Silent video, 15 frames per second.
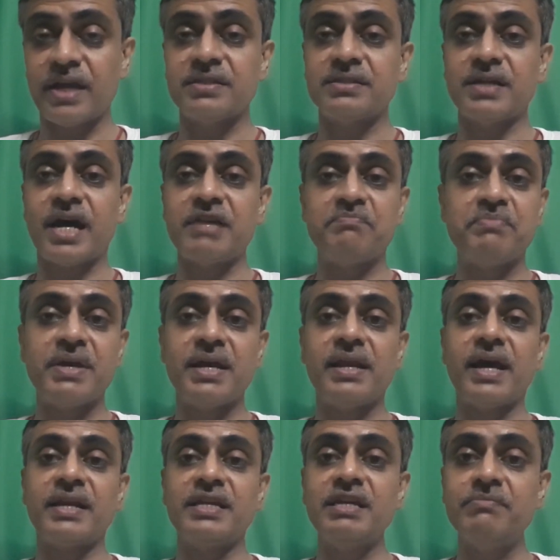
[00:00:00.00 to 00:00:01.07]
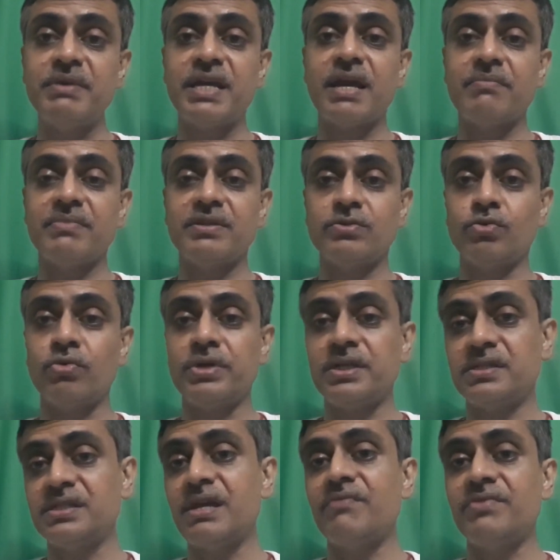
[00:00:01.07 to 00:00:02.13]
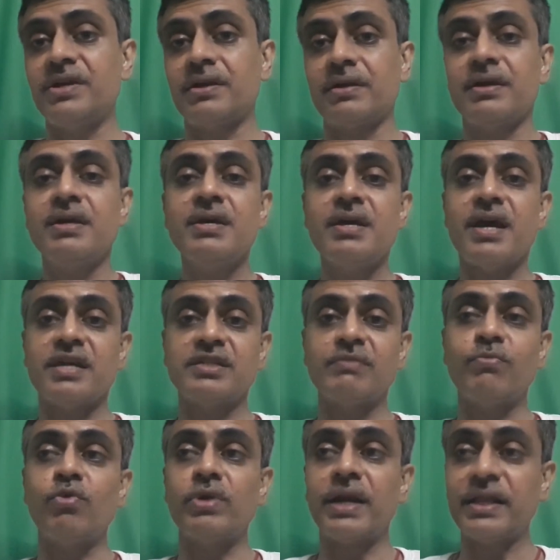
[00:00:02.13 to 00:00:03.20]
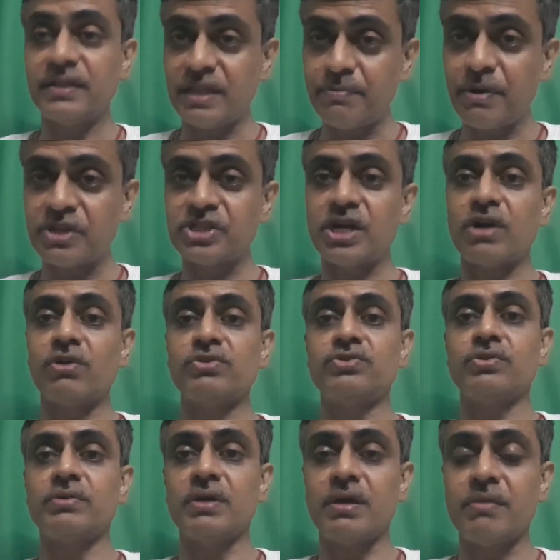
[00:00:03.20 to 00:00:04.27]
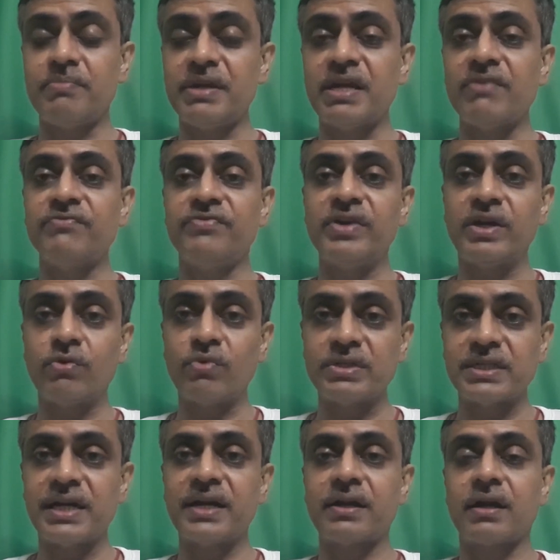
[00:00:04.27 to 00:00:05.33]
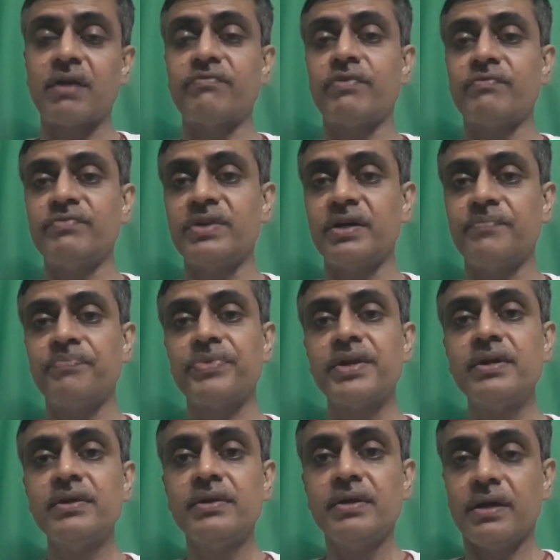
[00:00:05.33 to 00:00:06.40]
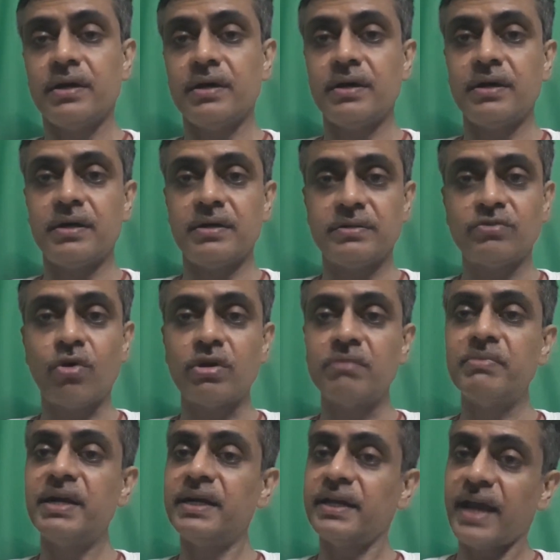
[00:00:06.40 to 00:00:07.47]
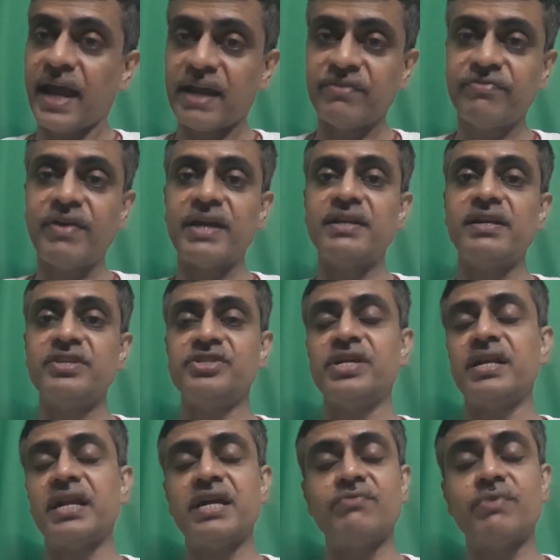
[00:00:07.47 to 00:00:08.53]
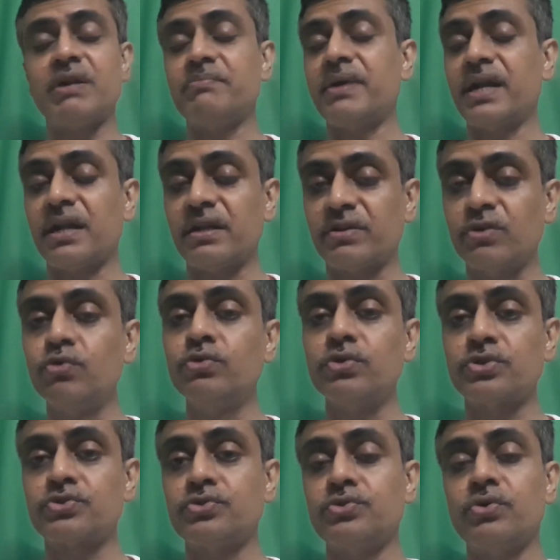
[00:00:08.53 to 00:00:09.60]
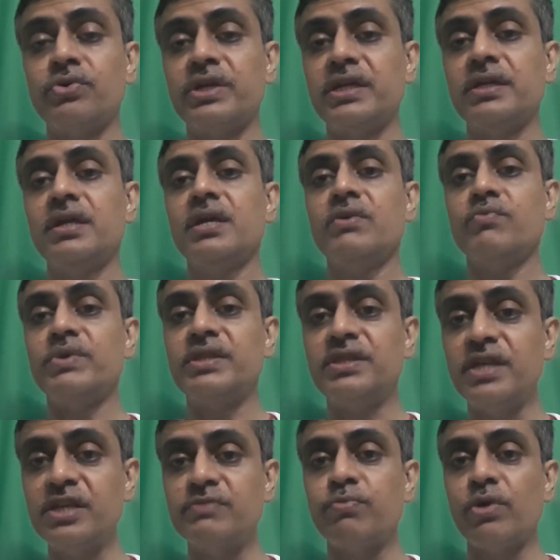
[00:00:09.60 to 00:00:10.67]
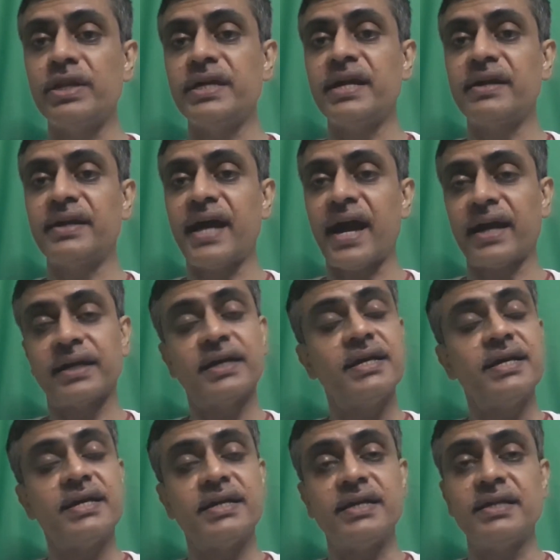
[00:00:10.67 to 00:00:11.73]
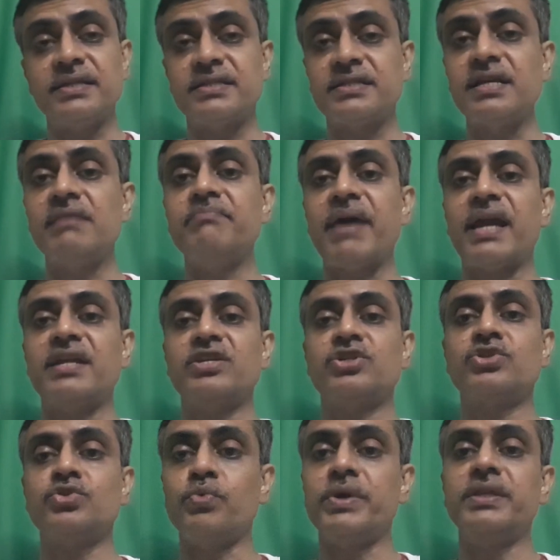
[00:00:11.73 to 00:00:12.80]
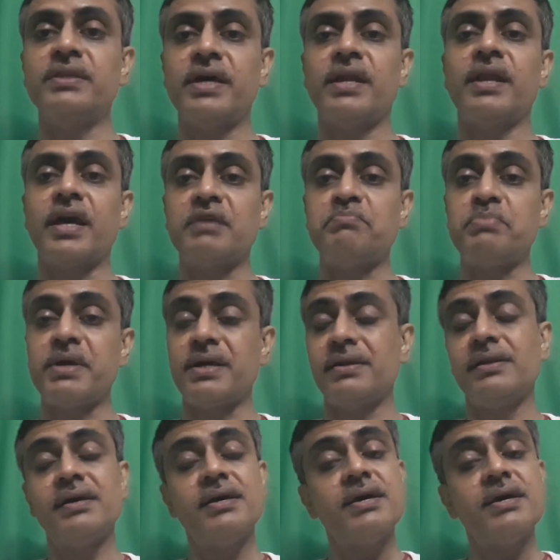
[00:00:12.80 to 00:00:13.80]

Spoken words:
IPL, and he became Dhoni's savior as a bowler. And Deepak Chahar also became fit towards the latter half of the tournament, and finally Chennai won. But kudos to Dhoni, with this bowling attack, he still managed to win an IPL.